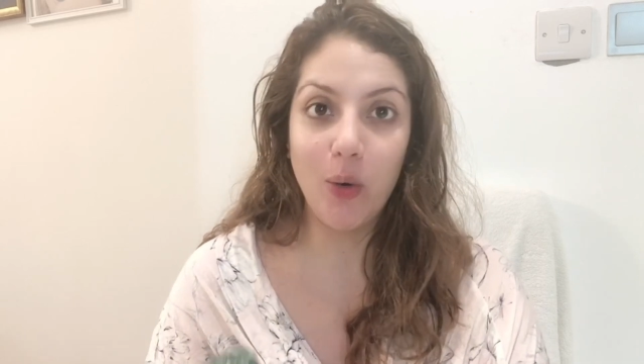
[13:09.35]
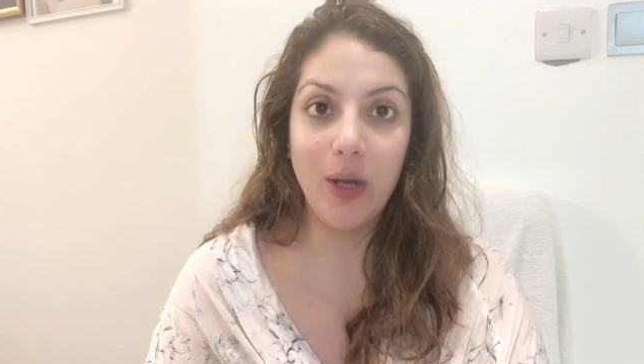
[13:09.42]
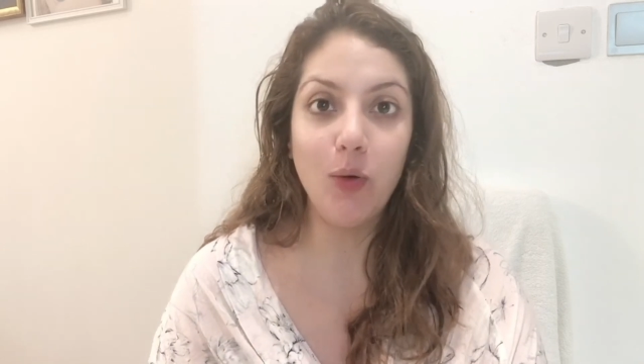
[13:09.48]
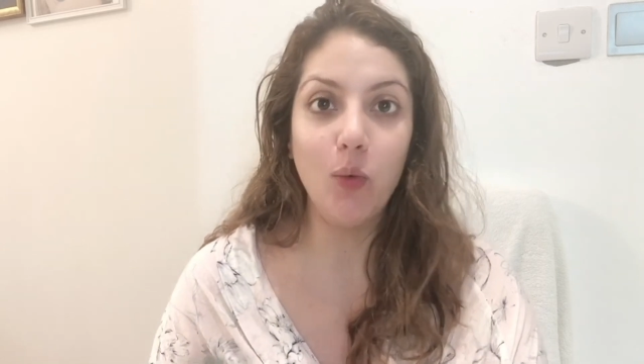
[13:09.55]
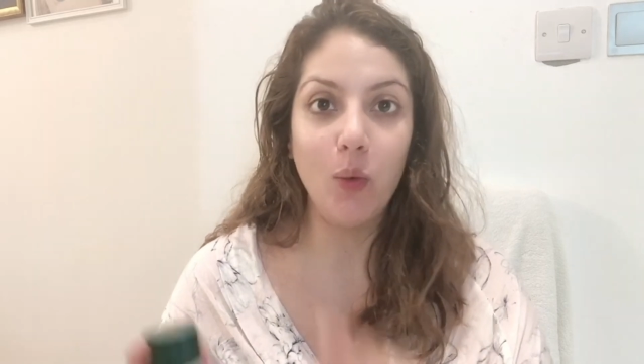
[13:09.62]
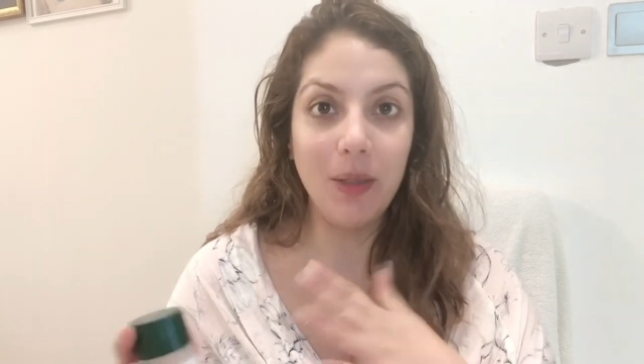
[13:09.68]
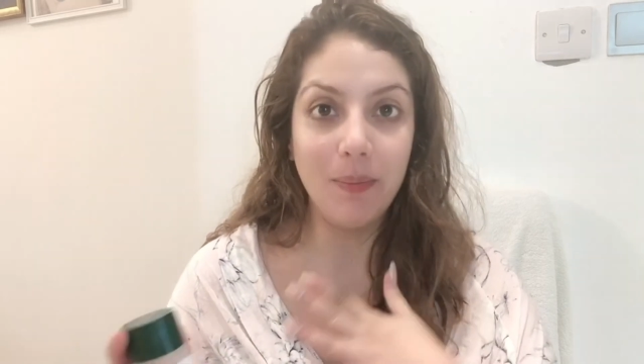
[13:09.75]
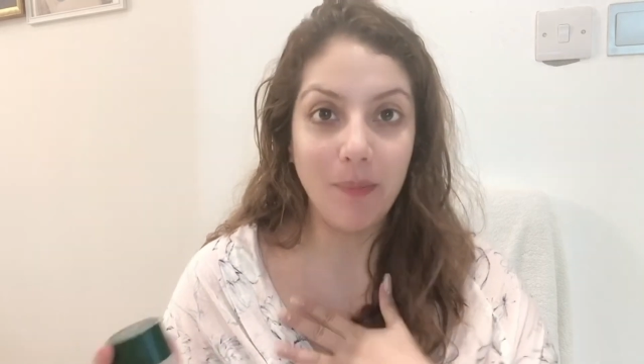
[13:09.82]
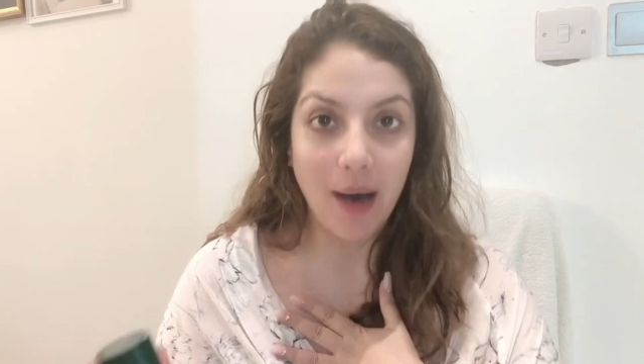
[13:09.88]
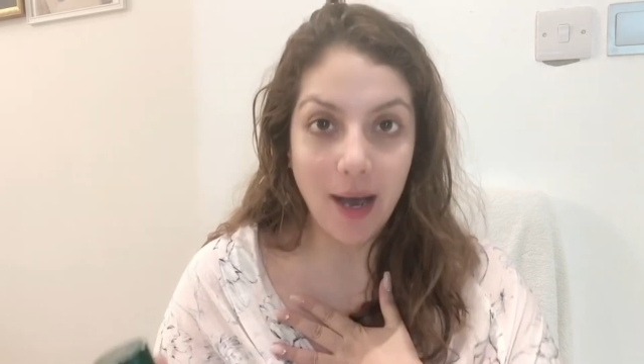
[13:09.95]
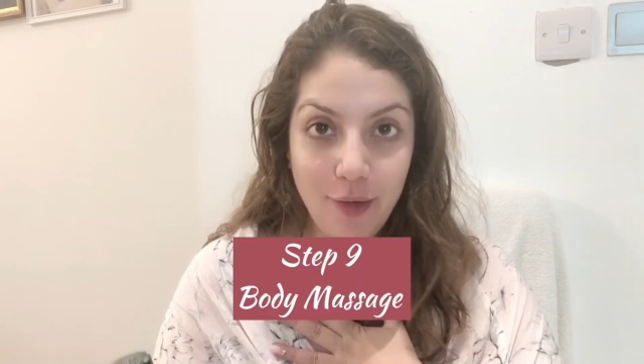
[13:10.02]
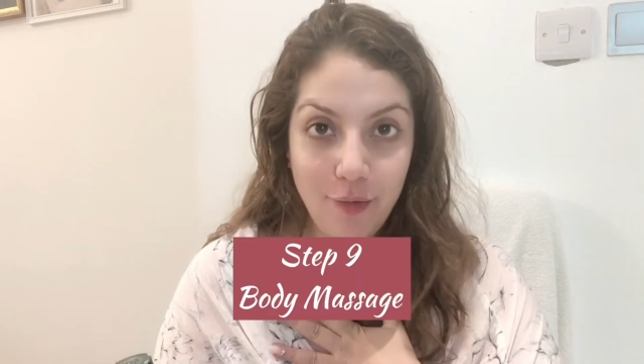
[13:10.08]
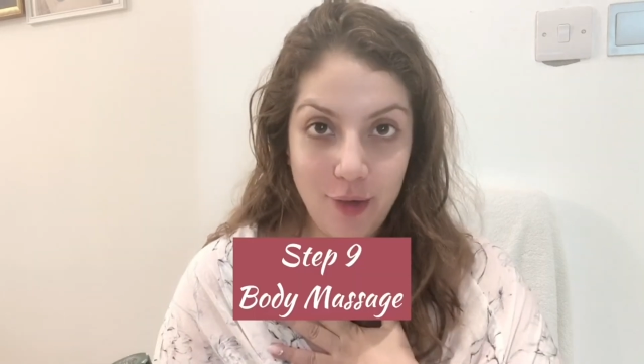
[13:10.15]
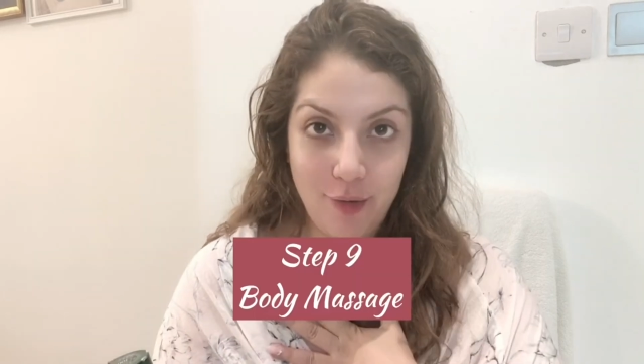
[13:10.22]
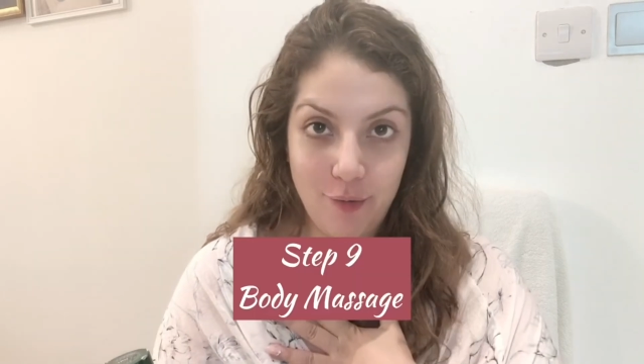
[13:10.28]
in with
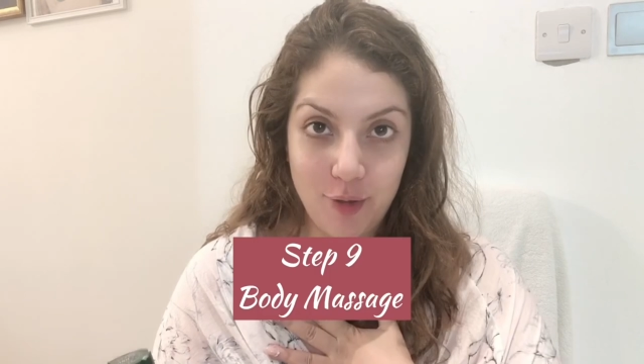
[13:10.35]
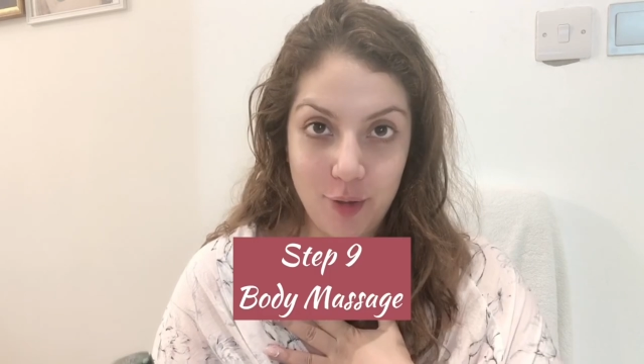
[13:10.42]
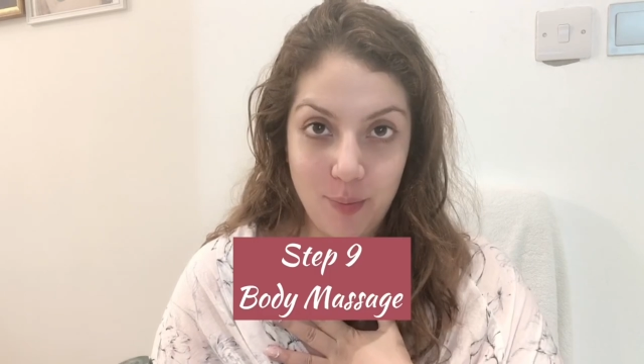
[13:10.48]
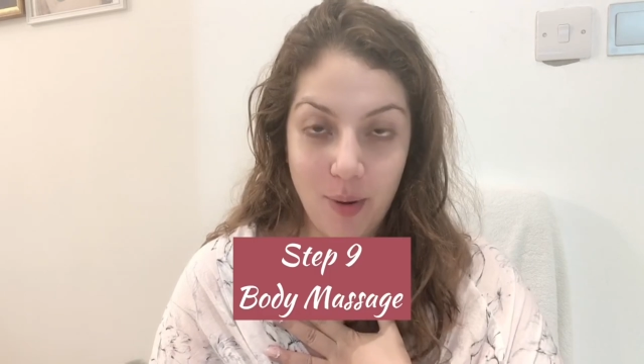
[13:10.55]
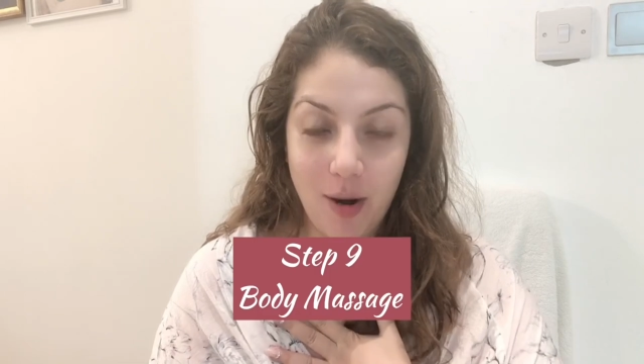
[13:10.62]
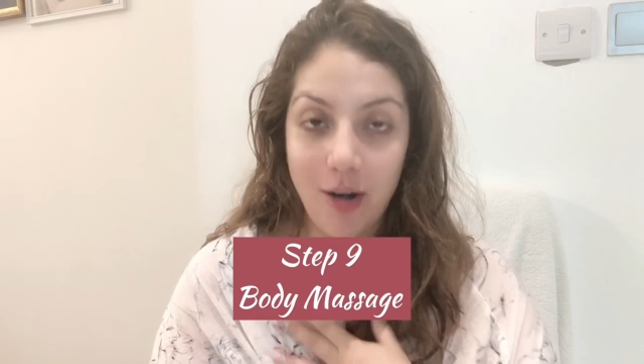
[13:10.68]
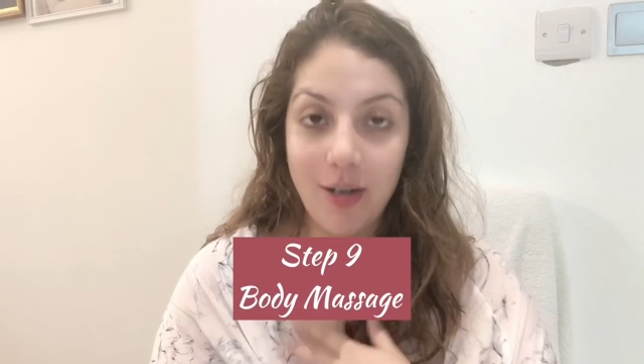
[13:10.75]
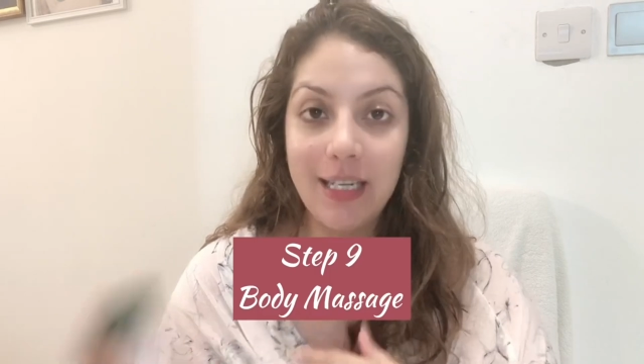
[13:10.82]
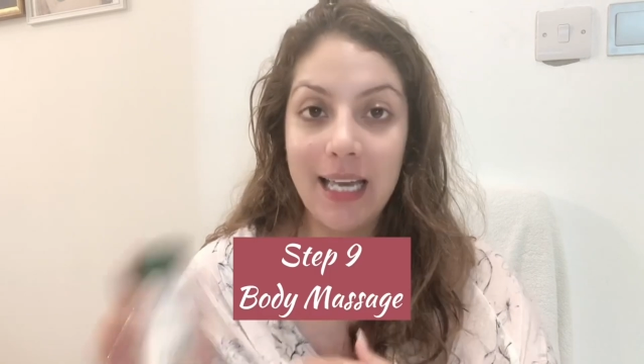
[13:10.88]
my favorite part,